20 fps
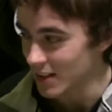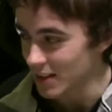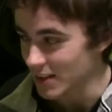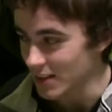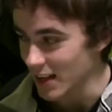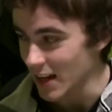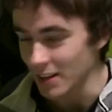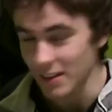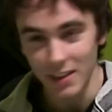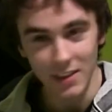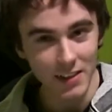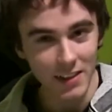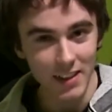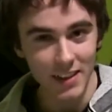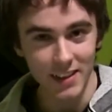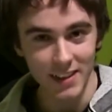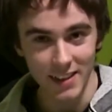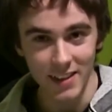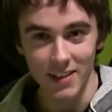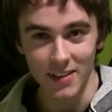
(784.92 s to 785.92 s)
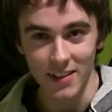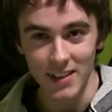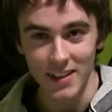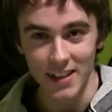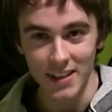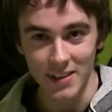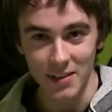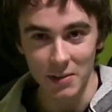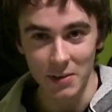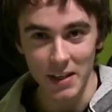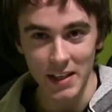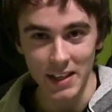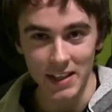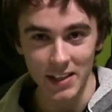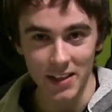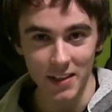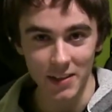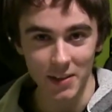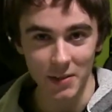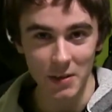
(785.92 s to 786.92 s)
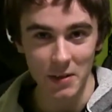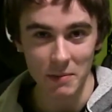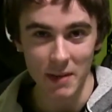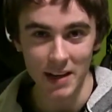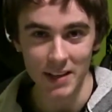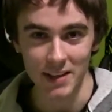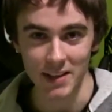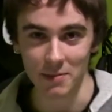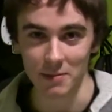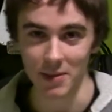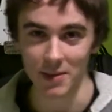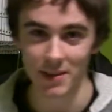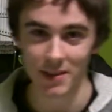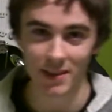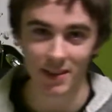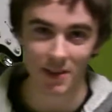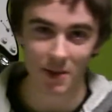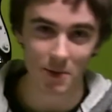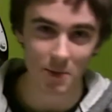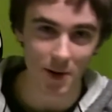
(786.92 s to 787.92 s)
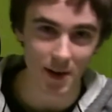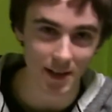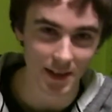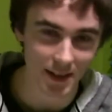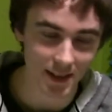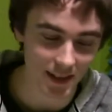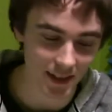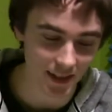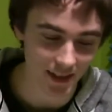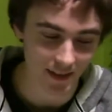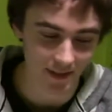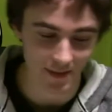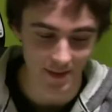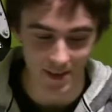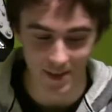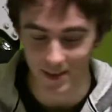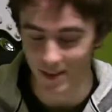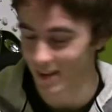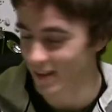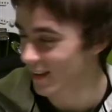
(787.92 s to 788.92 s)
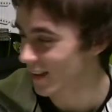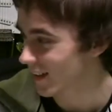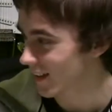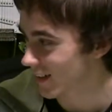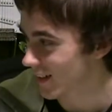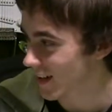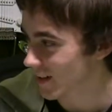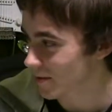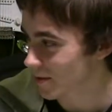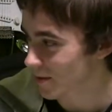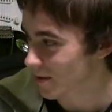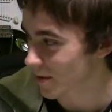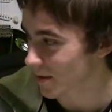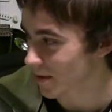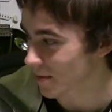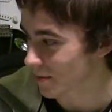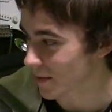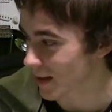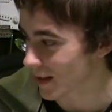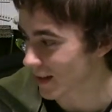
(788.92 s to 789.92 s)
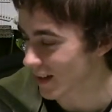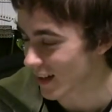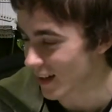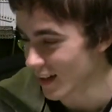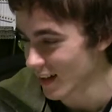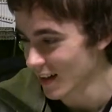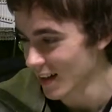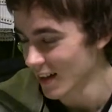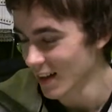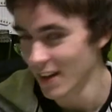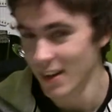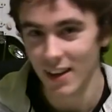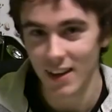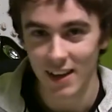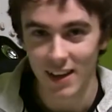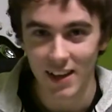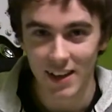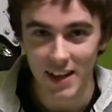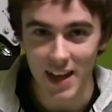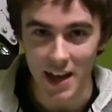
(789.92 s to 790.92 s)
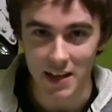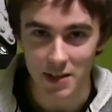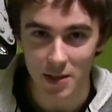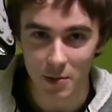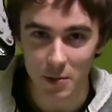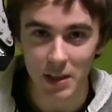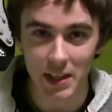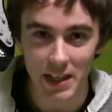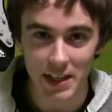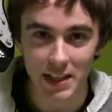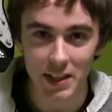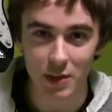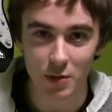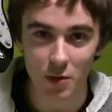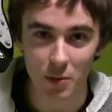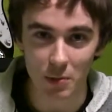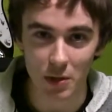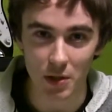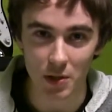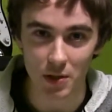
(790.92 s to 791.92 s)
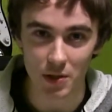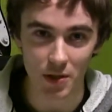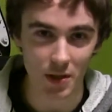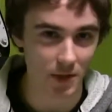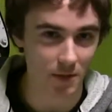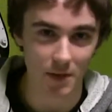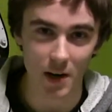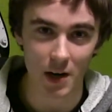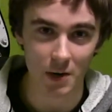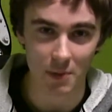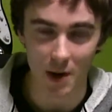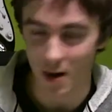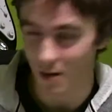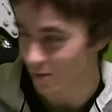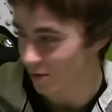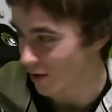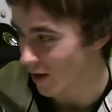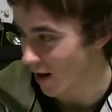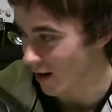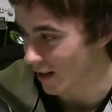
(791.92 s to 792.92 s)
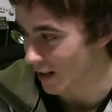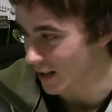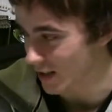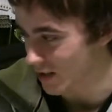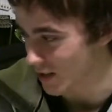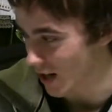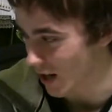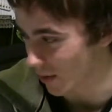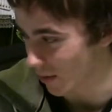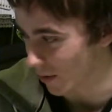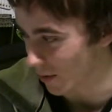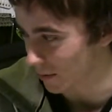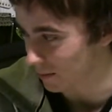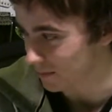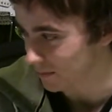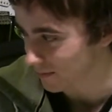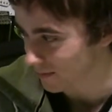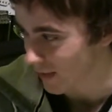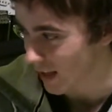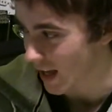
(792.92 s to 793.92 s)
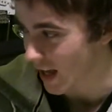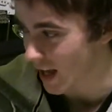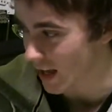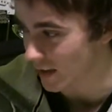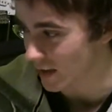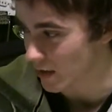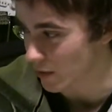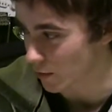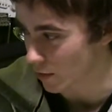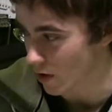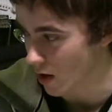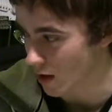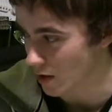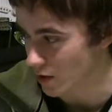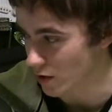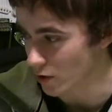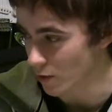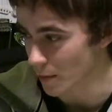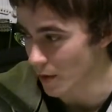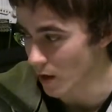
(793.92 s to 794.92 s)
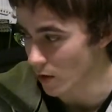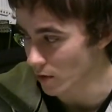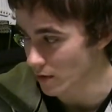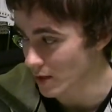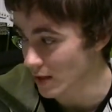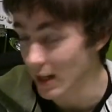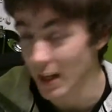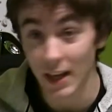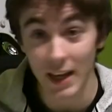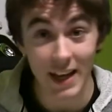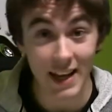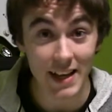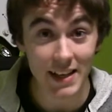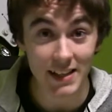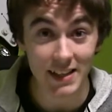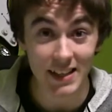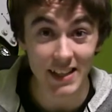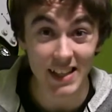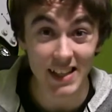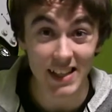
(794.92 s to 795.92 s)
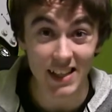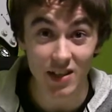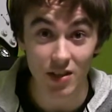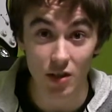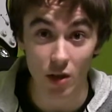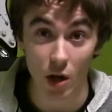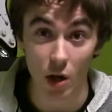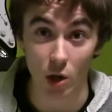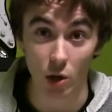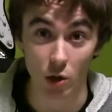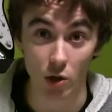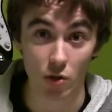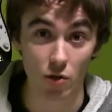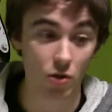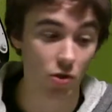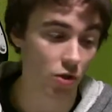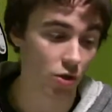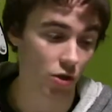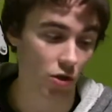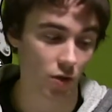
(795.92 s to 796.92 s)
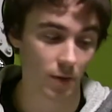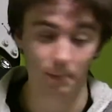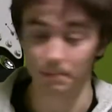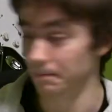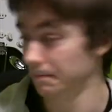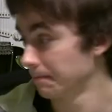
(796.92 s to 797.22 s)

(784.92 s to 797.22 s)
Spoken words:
technically, it's green, it's got the green mana symbols, so it works for natural order, but yeah, so really easy to abuse, just very powerful card in general, and these will cost you about $18.